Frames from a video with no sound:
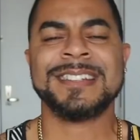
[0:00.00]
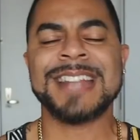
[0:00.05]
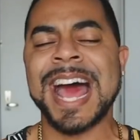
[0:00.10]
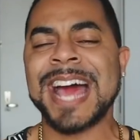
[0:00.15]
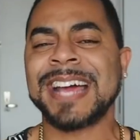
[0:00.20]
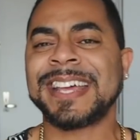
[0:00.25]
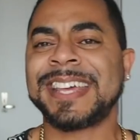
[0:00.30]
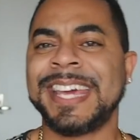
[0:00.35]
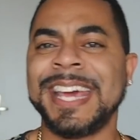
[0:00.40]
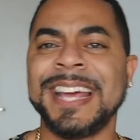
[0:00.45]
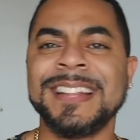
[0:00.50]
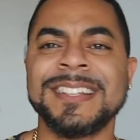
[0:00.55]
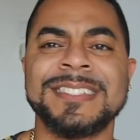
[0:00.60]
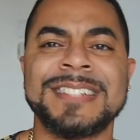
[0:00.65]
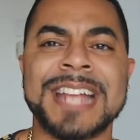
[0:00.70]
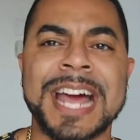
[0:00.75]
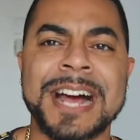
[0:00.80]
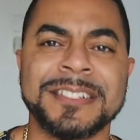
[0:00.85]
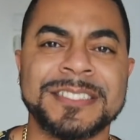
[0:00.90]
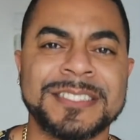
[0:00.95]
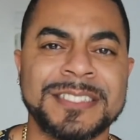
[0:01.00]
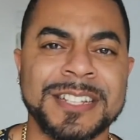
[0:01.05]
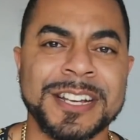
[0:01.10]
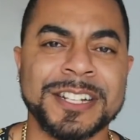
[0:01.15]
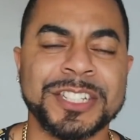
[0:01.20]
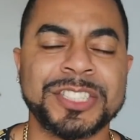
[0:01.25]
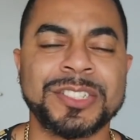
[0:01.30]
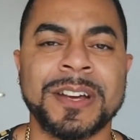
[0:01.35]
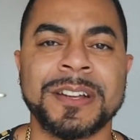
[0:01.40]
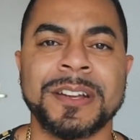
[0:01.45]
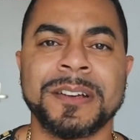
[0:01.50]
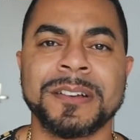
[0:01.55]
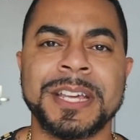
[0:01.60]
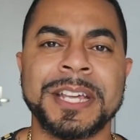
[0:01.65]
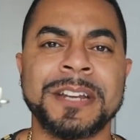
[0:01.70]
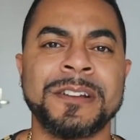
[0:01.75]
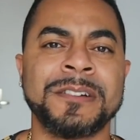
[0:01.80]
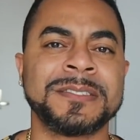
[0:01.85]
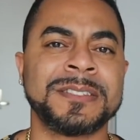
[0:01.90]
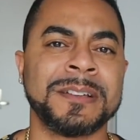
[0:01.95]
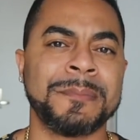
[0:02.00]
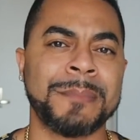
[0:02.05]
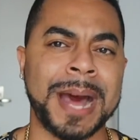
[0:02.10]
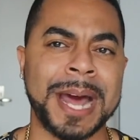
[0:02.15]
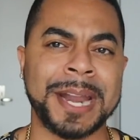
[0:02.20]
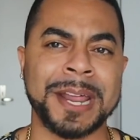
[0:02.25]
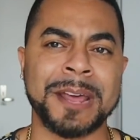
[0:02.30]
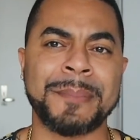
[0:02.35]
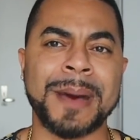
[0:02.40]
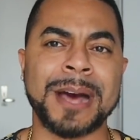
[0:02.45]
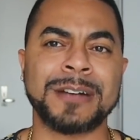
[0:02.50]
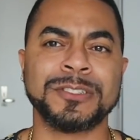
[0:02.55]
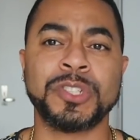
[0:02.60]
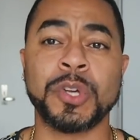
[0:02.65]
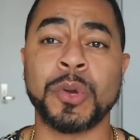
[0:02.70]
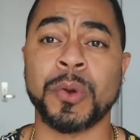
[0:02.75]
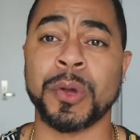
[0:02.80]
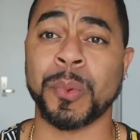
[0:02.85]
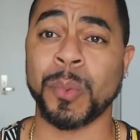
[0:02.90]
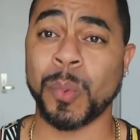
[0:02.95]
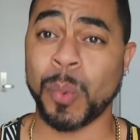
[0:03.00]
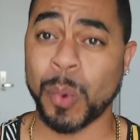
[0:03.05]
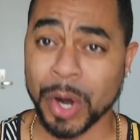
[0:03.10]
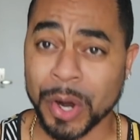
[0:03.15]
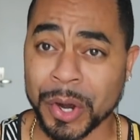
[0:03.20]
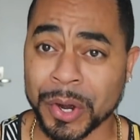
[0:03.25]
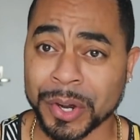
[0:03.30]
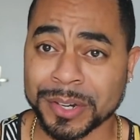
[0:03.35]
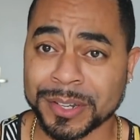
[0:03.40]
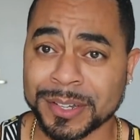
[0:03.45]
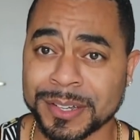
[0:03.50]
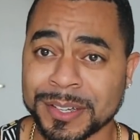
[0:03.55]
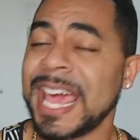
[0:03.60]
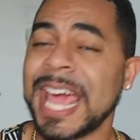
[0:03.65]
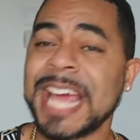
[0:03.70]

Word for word: Not Keely downstairs trying to get on somebody about doing work,